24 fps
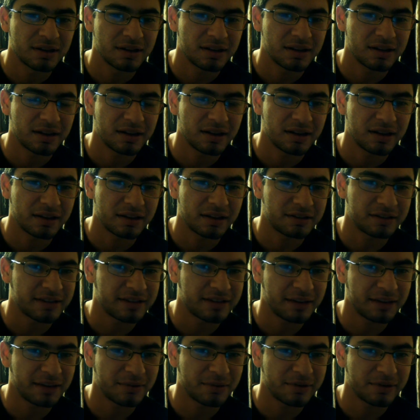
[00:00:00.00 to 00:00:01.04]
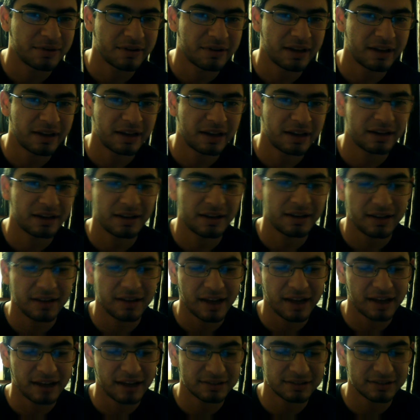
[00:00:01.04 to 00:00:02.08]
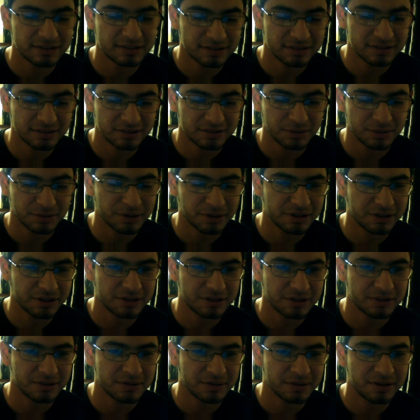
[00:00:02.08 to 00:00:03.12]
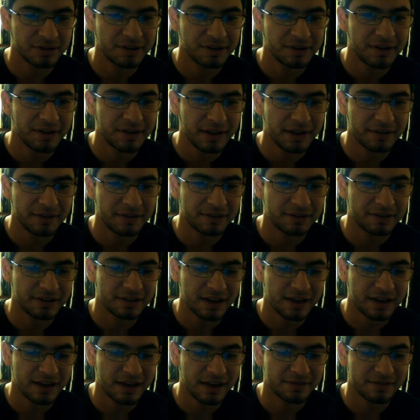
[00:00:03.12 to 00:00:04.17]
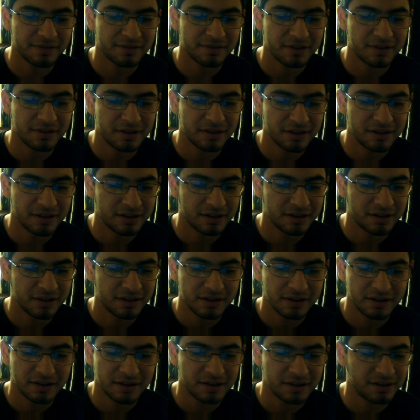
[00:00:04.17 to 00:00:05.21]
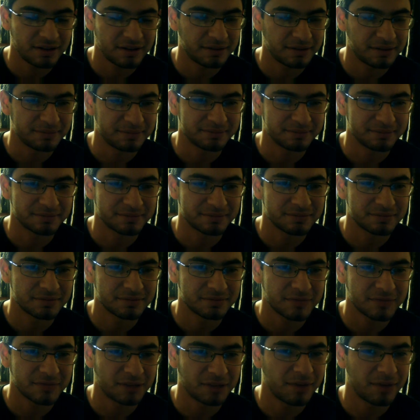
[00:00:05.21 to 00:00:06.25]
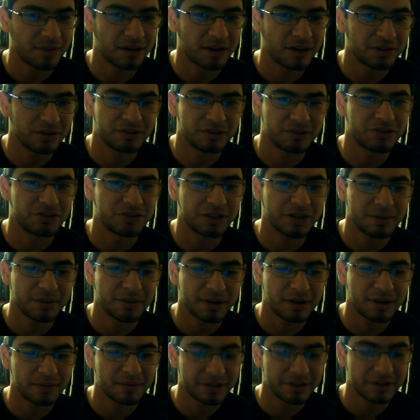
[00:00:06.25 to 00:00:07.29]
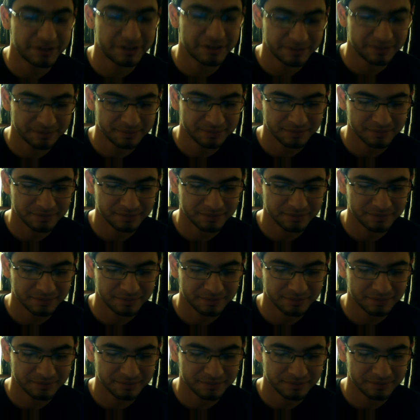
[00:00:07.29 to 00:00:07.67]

their table, and he asked Toriko if he could have um, a bottle to drink, pretty much.